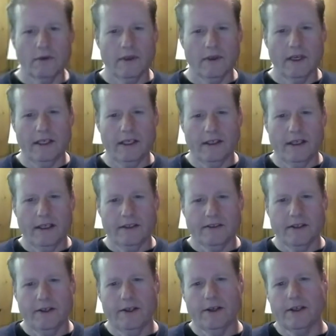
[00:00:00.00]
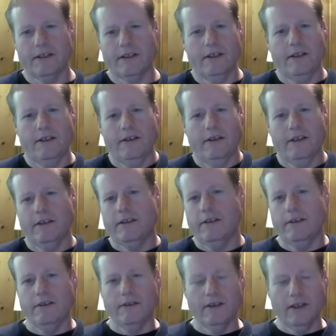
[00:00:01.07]
And so you're continuing
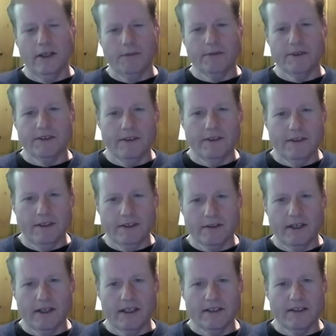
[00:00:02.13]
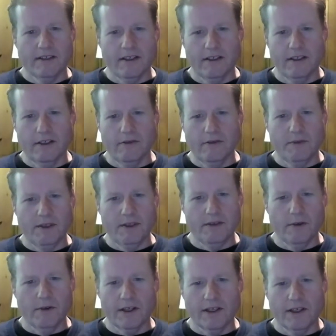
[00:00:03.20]
to pursue these questions. I know you've been
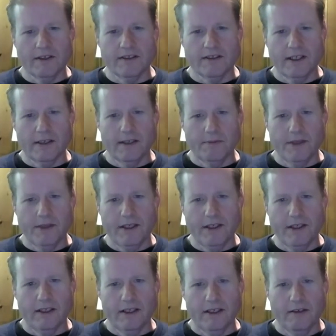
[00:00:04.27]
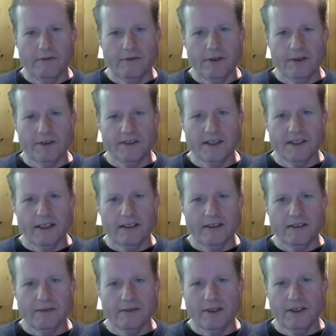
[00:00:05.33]
working to set up a field site at
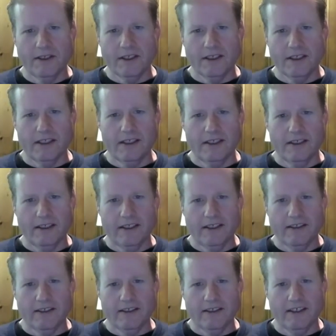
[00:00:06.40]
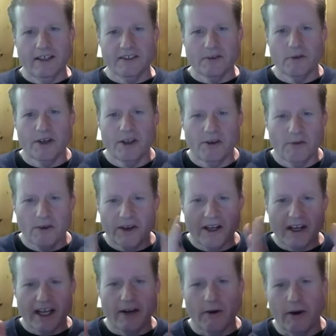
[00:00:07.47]
Toboga, and so what are you
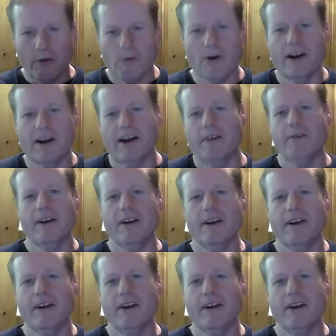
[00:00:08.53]
kind of like working on right